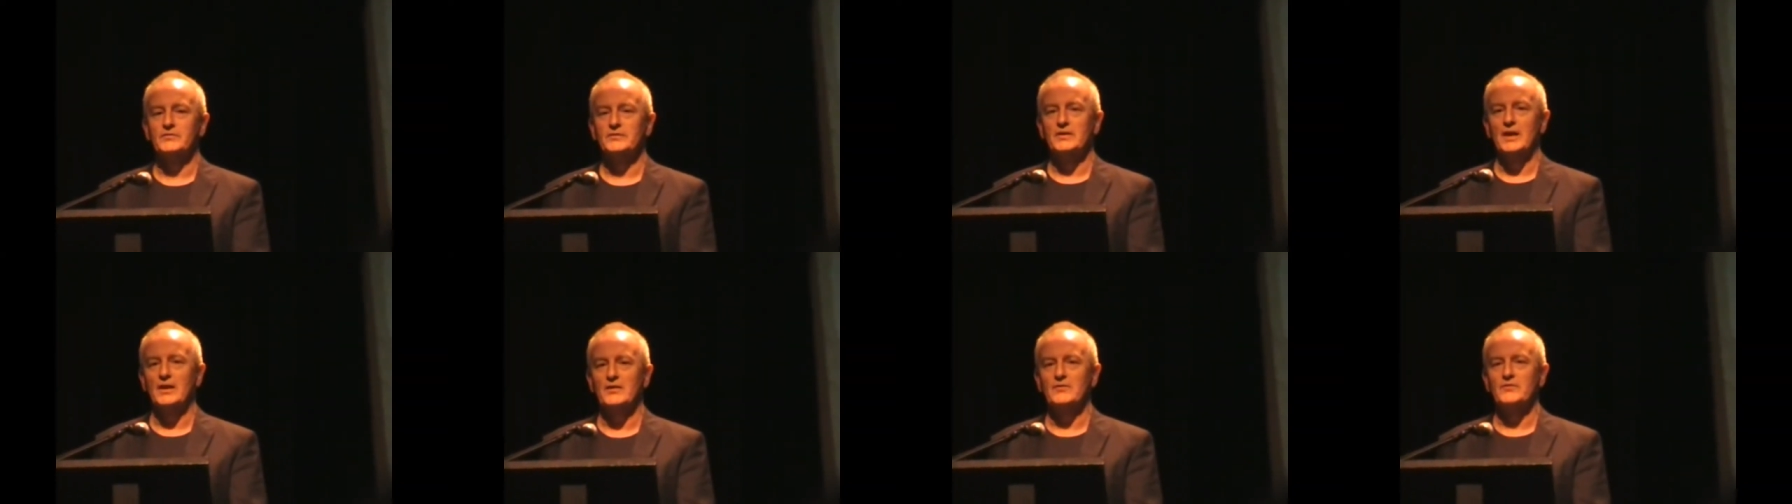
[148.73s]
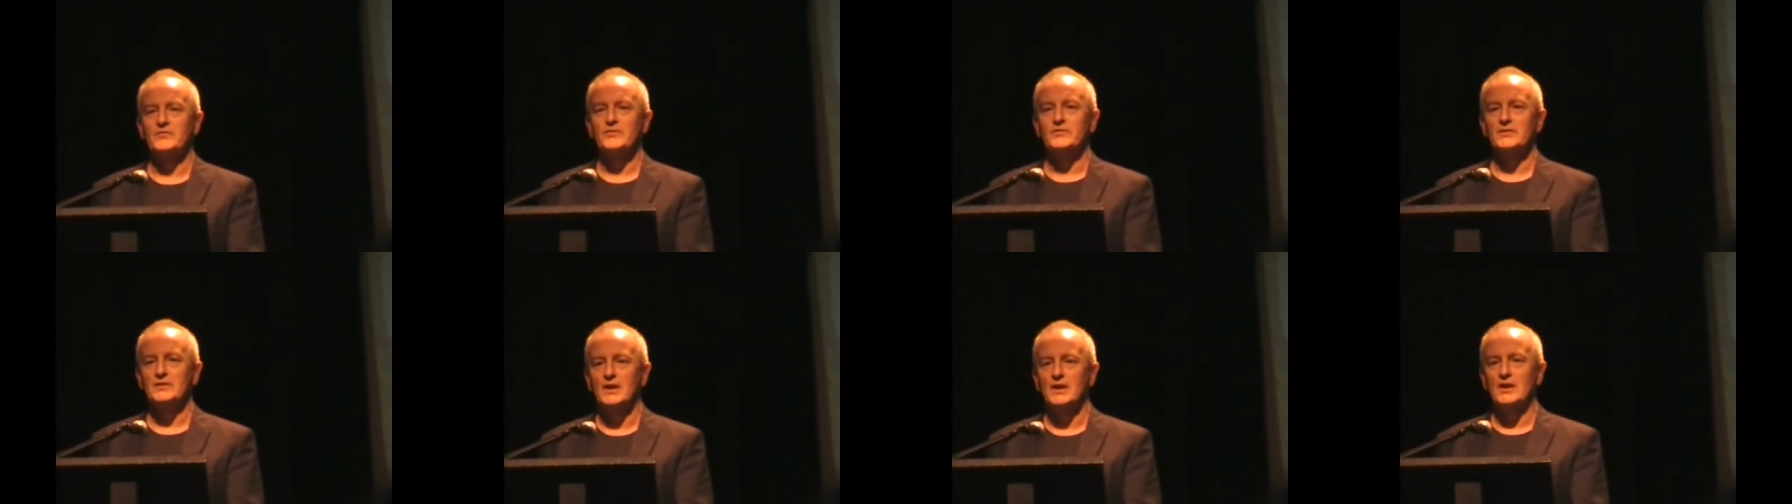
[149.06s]
have
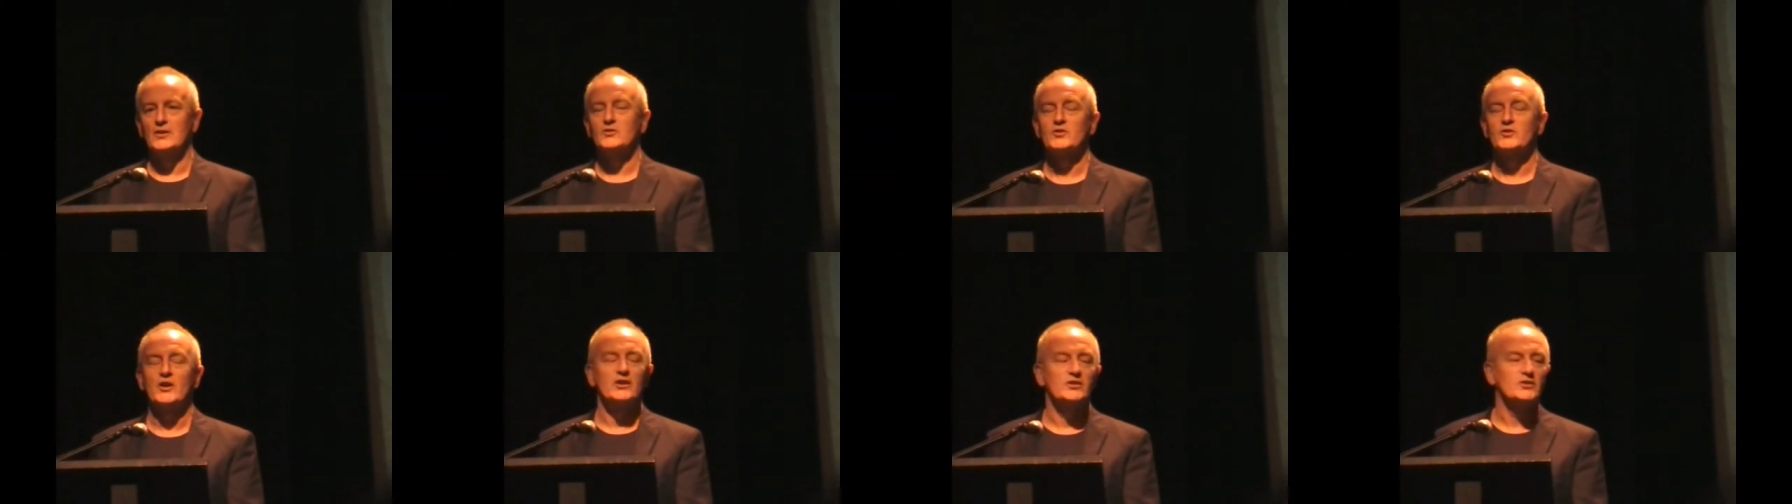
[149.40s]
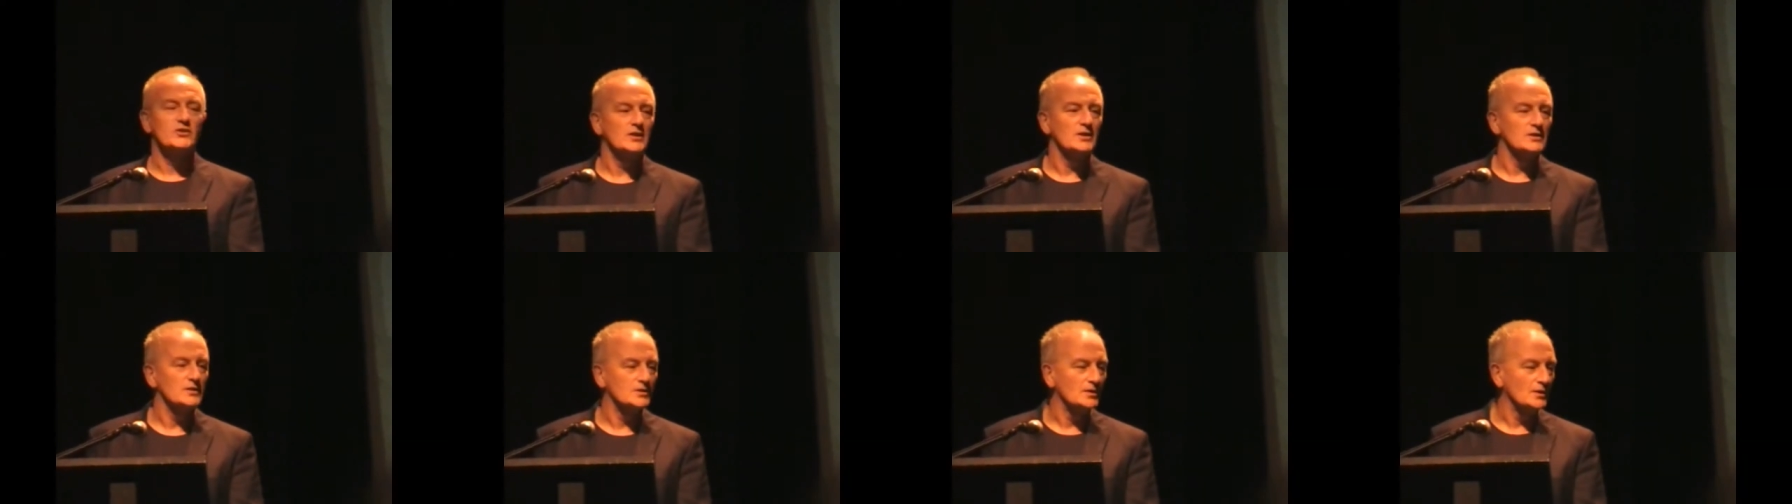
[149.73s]
her dress
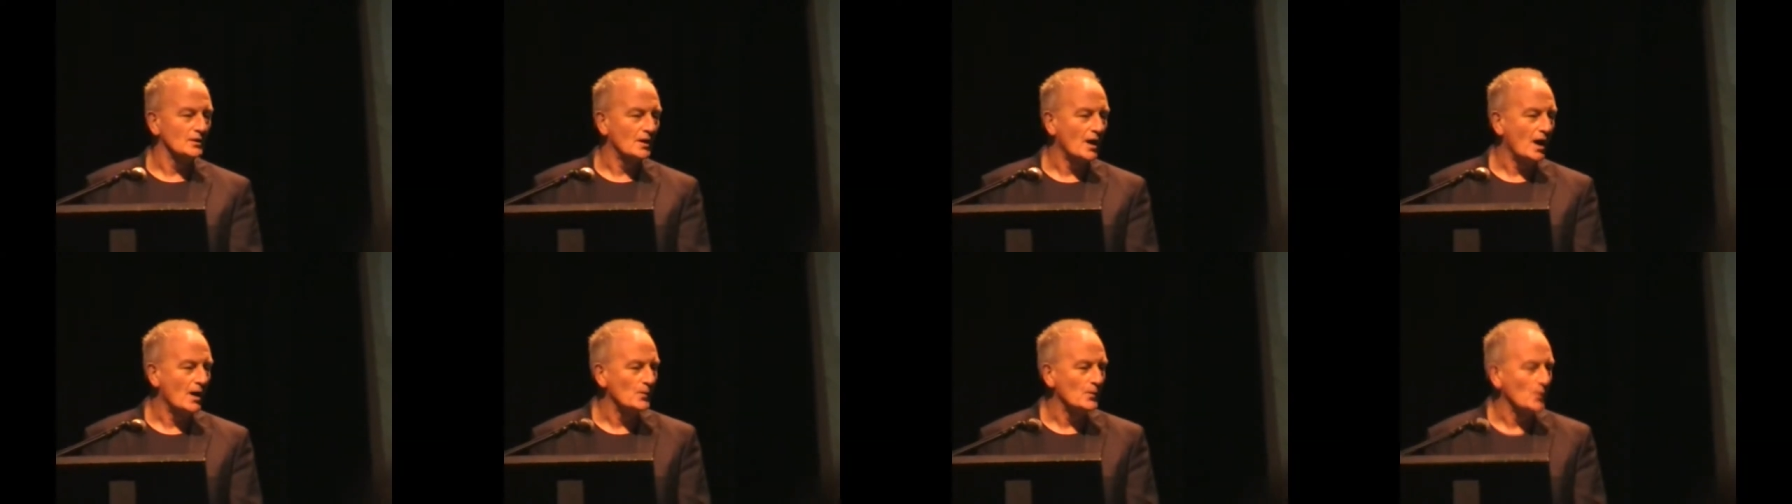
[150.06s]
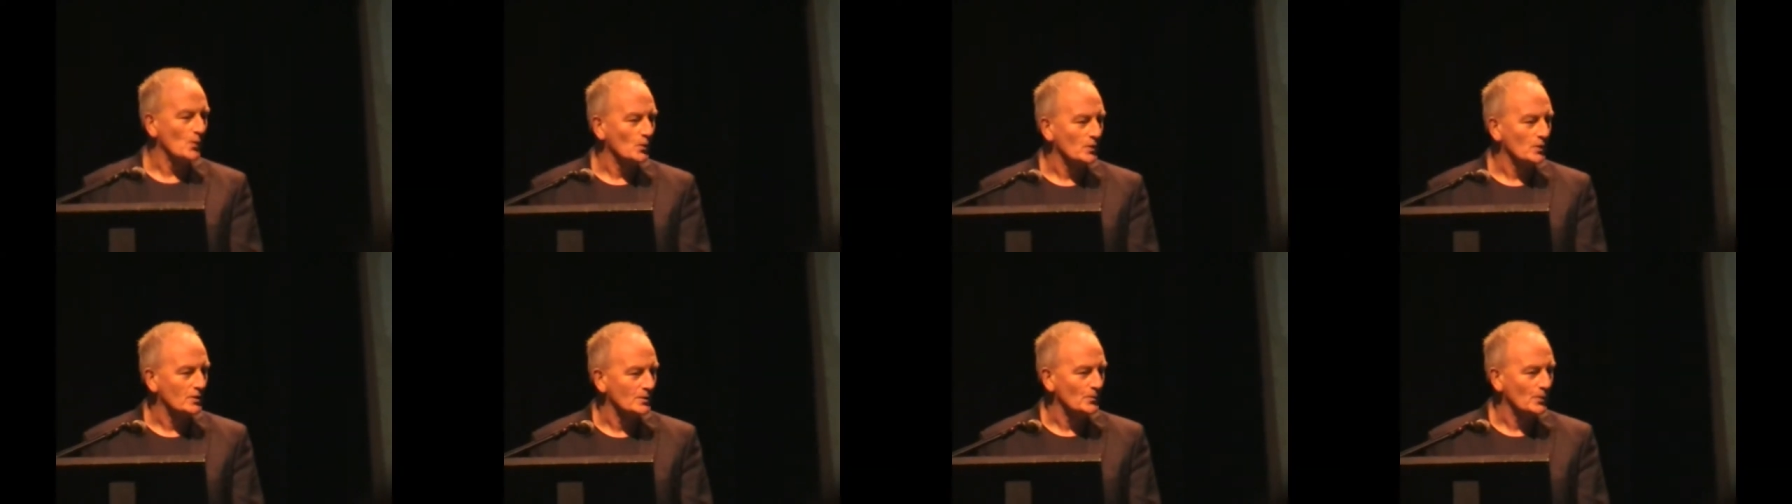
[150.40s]
sense in
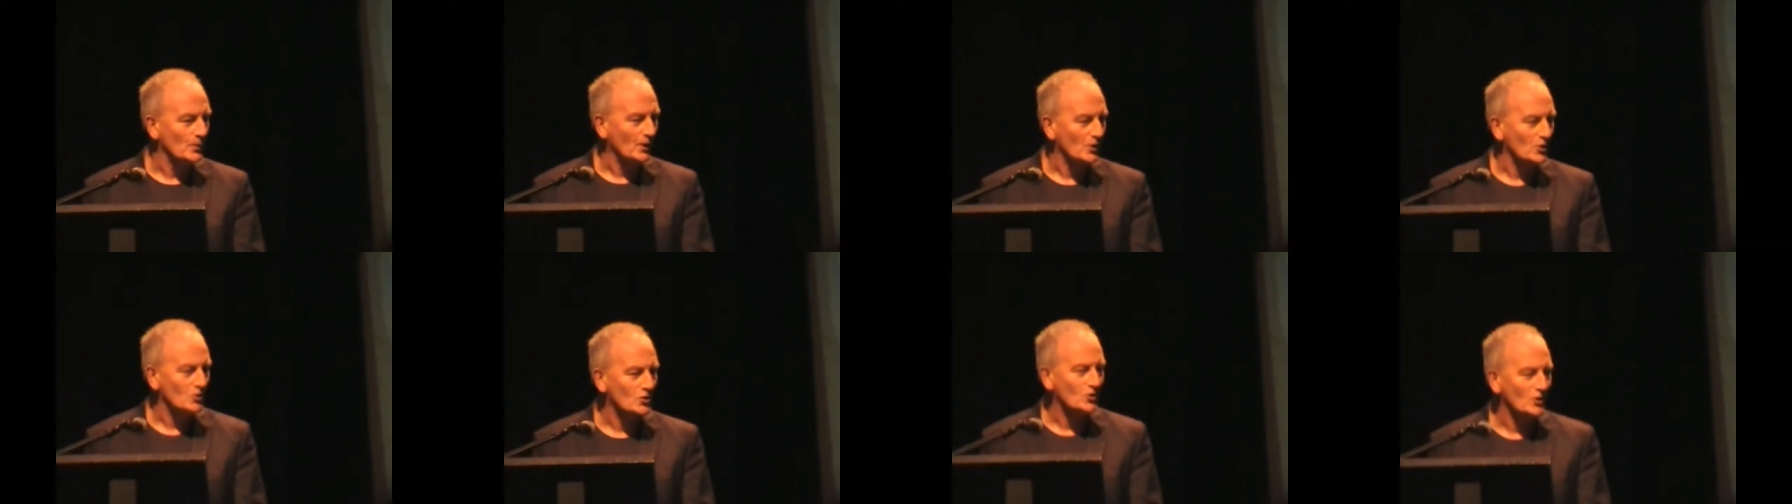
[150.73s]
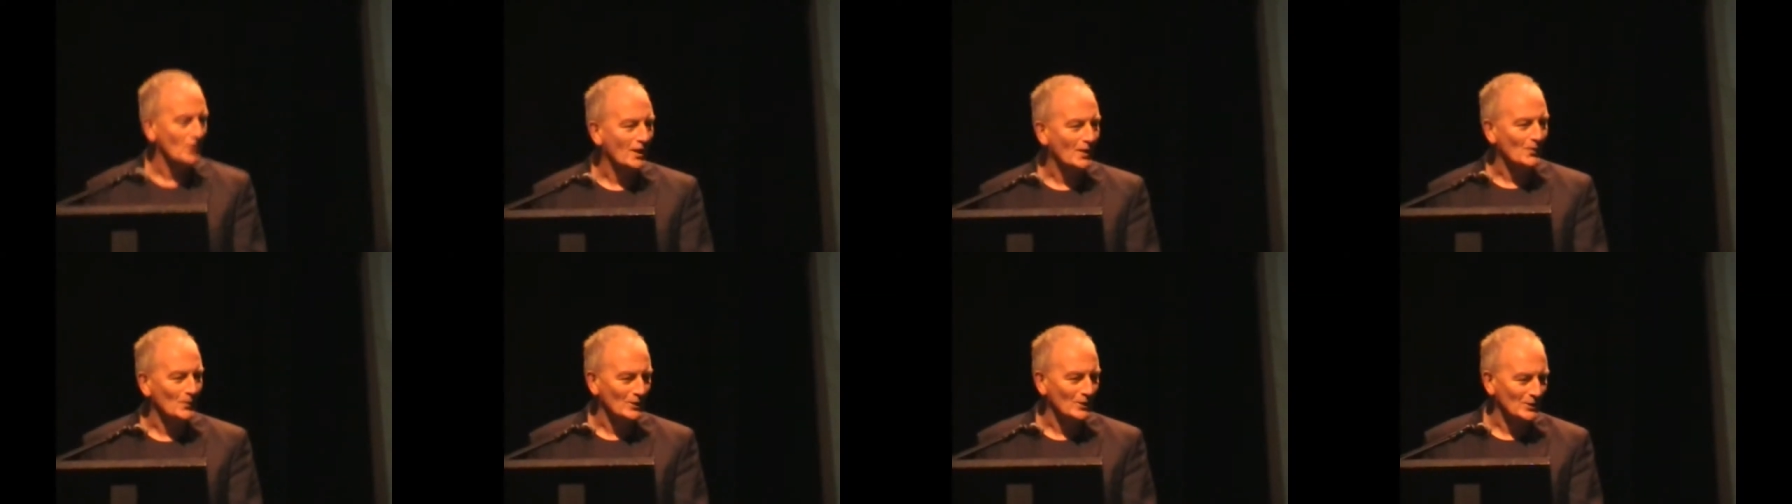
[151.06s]
common with her because she
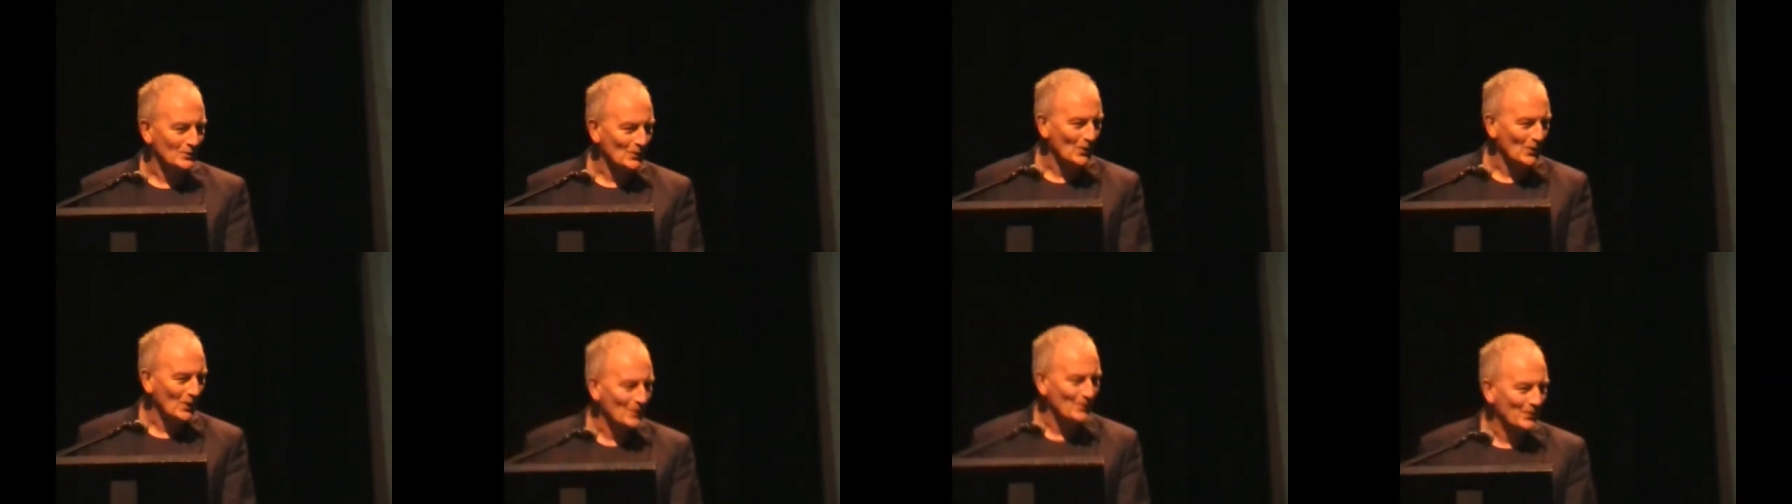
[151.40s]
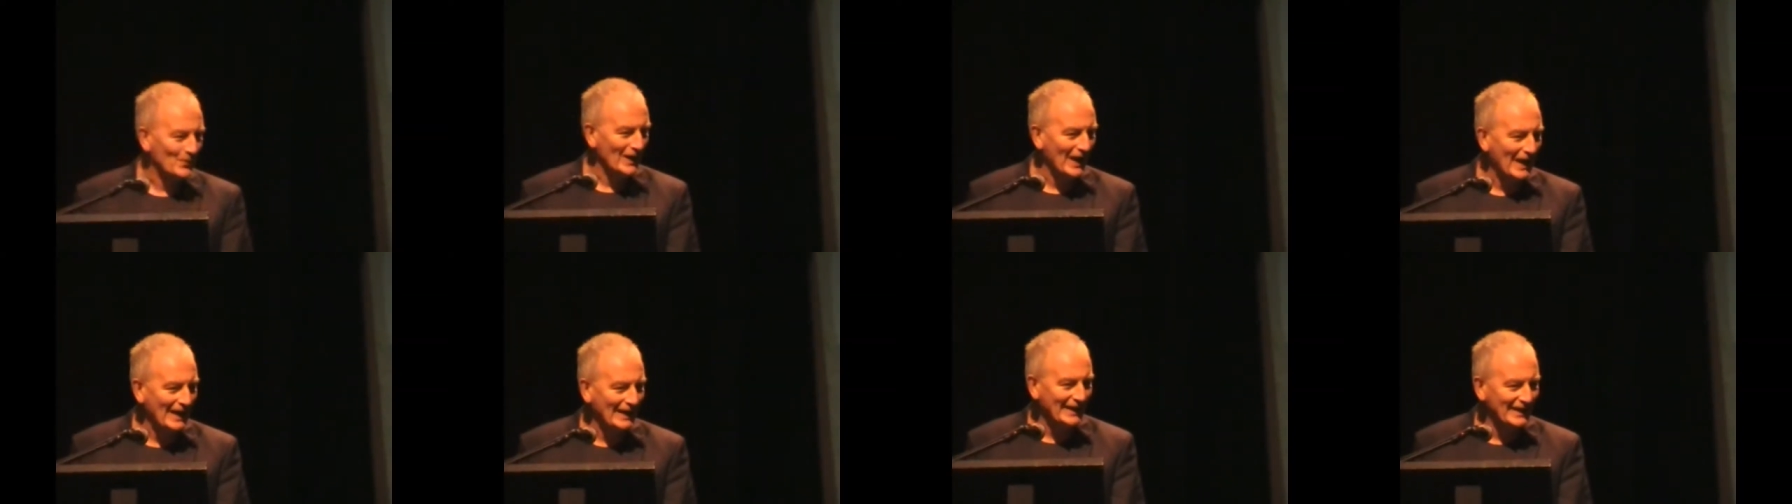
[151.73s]
always wore
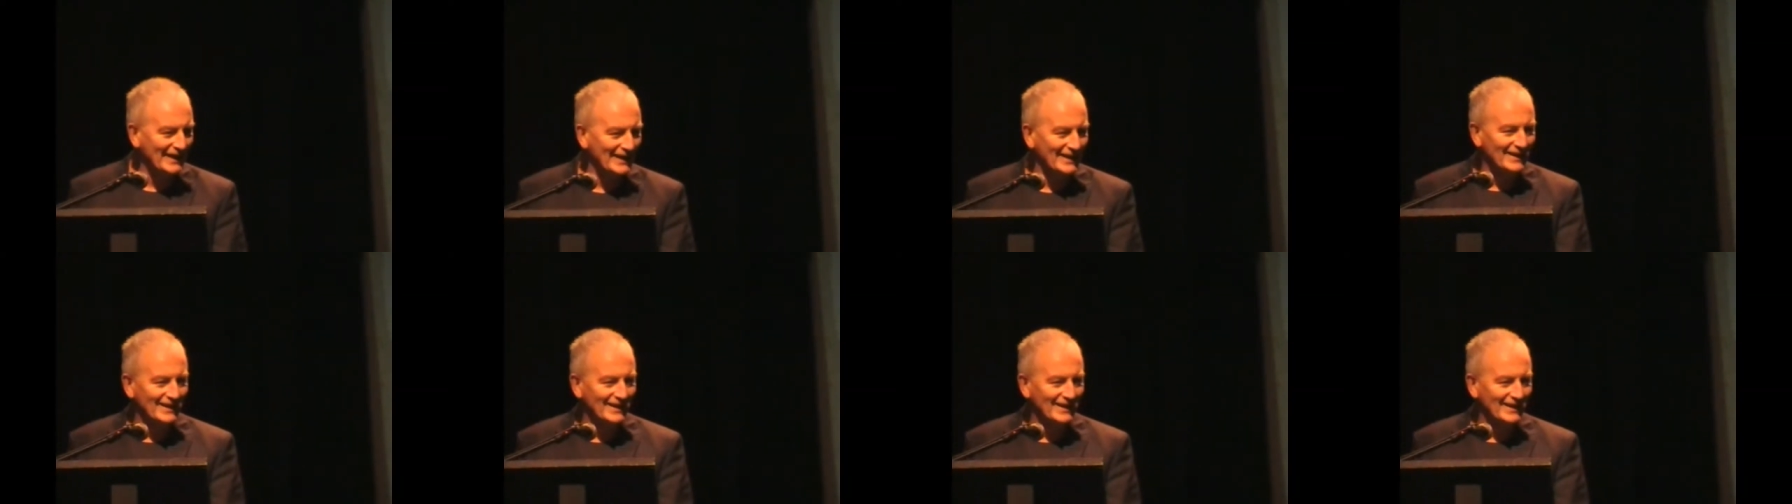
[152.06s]
black.